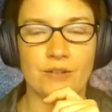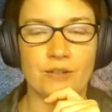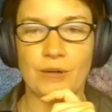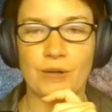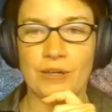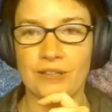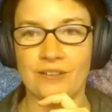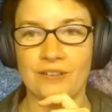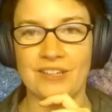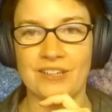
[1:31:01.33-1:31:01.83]

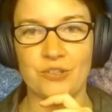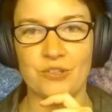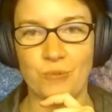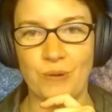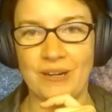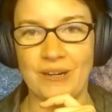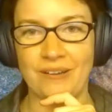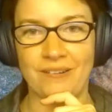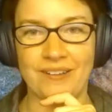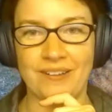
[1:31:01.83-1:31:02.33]
critically as
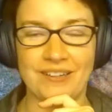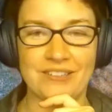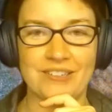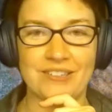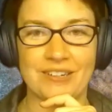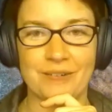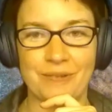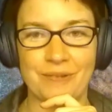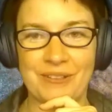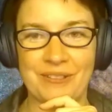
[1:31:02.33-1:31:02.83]
well as
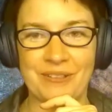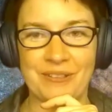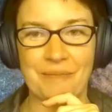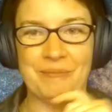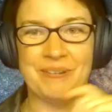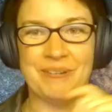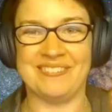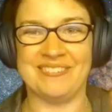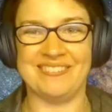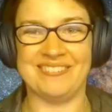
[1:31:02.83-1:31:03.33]
I read them,
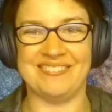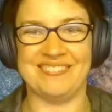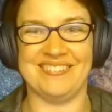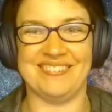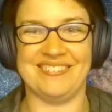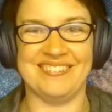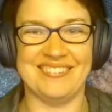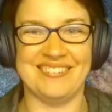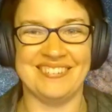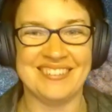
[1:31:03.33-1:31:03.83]

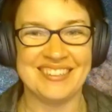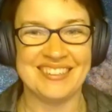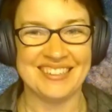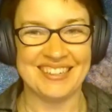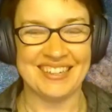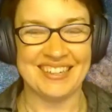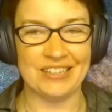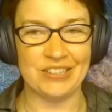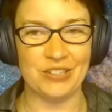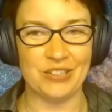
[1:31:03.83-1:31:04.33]

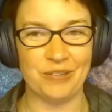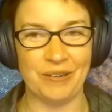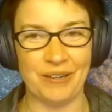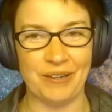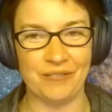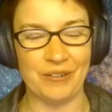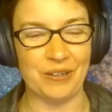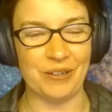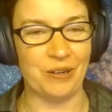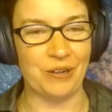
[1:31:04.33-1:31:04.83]
as you
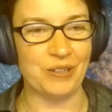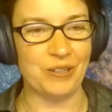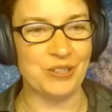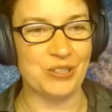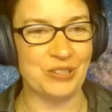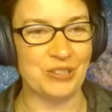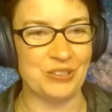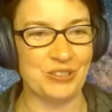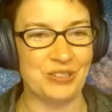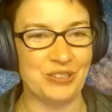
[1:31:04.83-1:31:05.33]
have encouraged
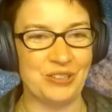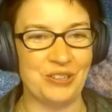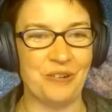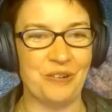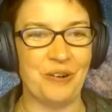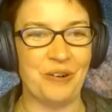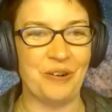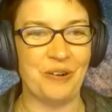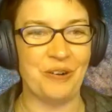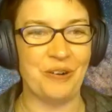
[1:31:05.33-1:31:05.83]
us to do.
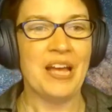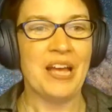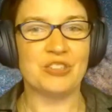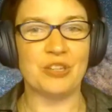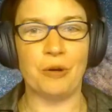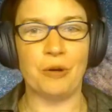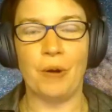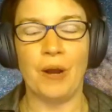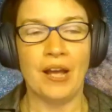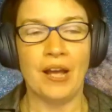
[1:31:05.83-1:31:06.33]

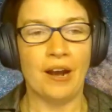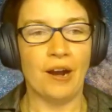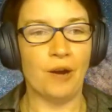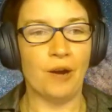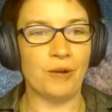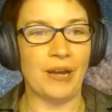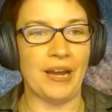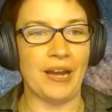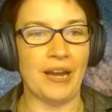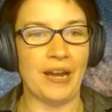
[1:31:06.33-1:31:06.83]
So,
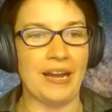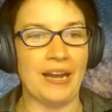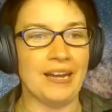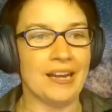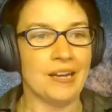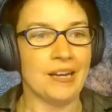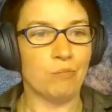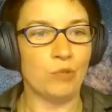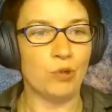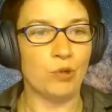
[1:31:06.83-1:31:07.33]
okay,
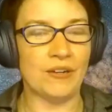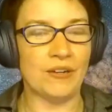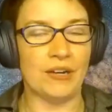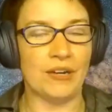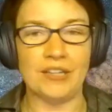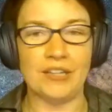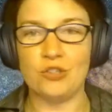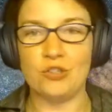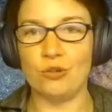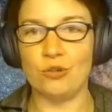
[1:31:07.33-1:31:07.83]
moving on.